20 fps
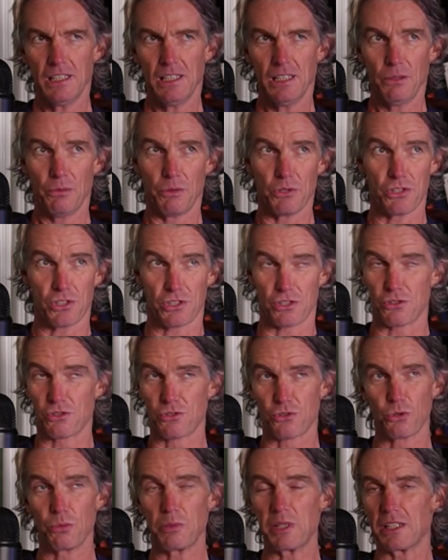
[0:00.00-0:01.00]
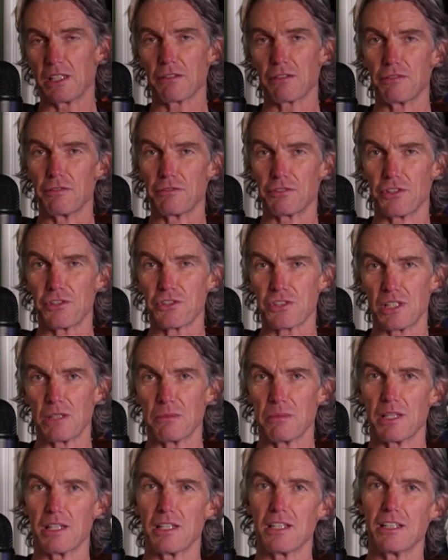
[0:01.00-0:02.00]
which is in so many different fronts at the
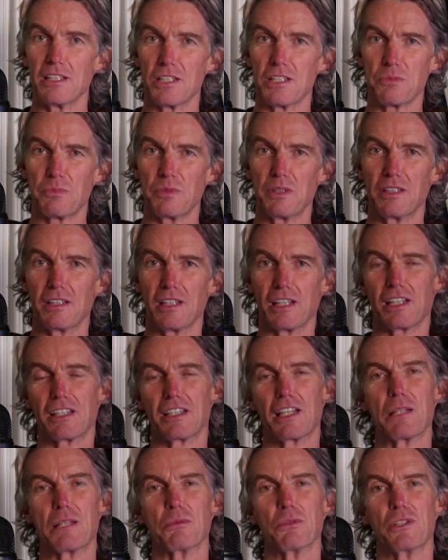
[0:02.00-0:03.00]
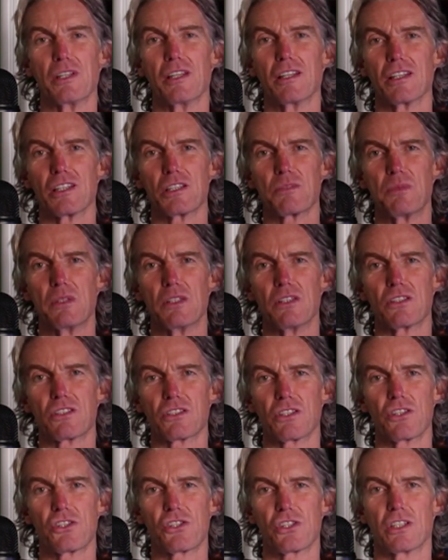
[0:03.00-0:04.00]
minute. It's been an incredible year. It's been
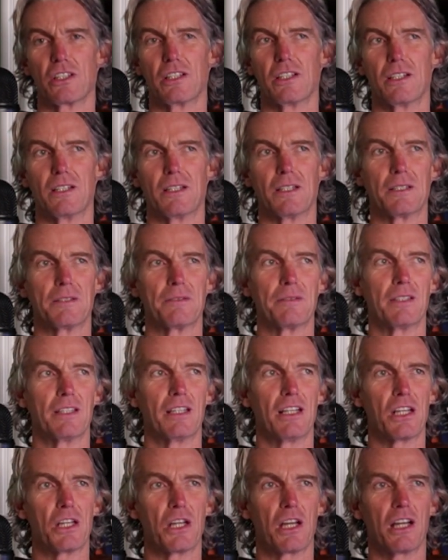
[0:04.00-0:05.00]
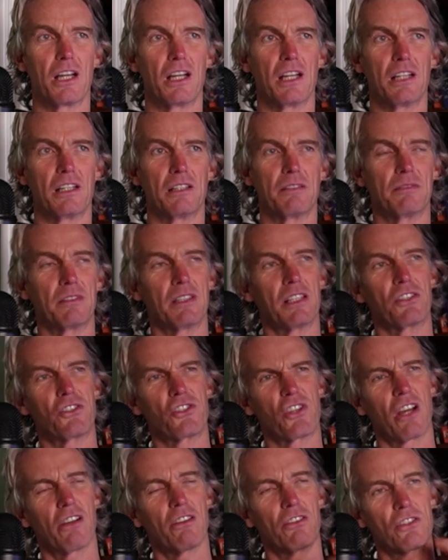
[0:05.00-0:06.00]
such a
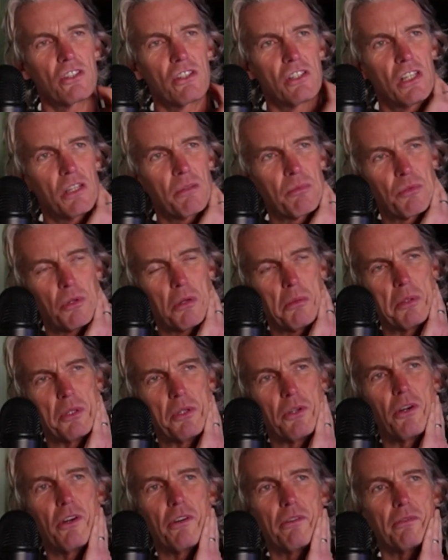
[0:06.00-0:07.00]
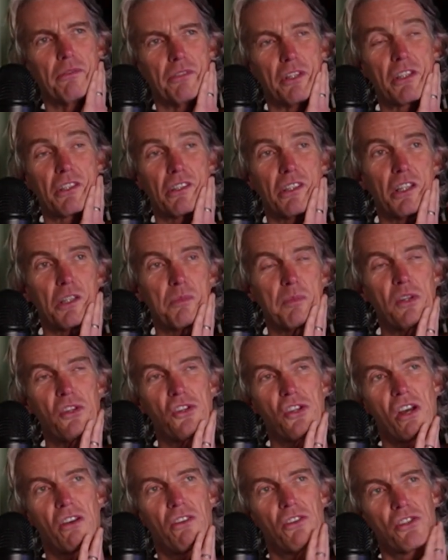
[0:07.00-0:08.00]
challenging year. Probably not recently it's been
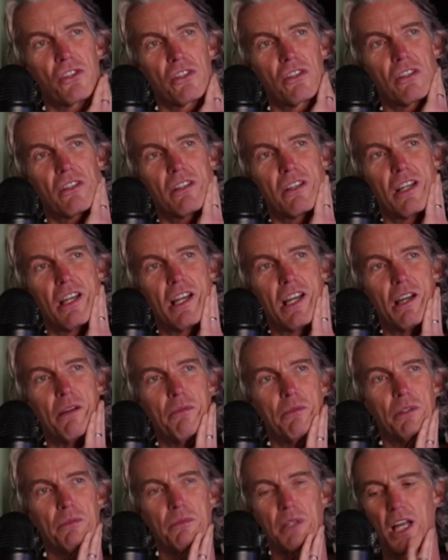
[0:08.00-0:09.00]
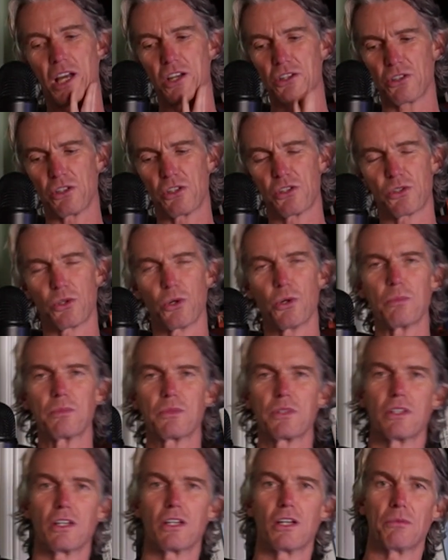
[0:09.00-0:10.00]
challenging. When I actually
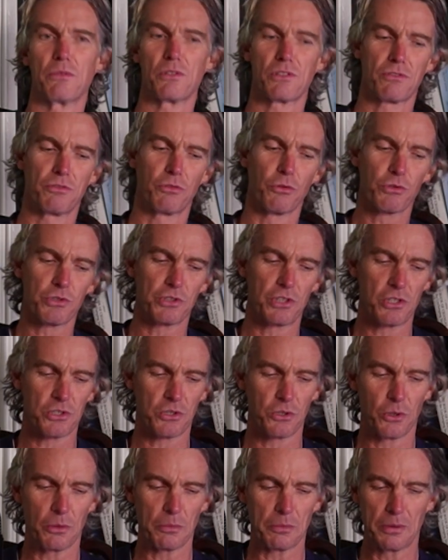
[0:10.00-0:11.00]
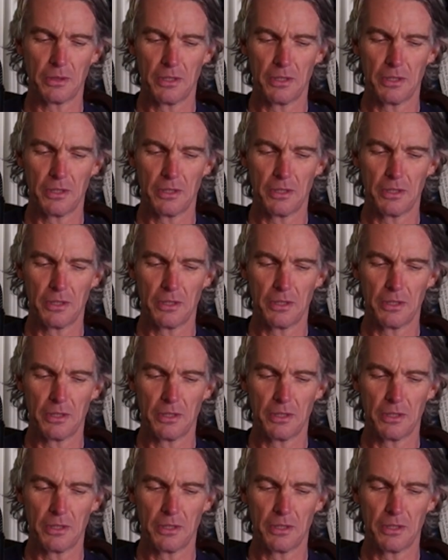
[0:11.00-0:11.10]
stopped, I was forced to stop.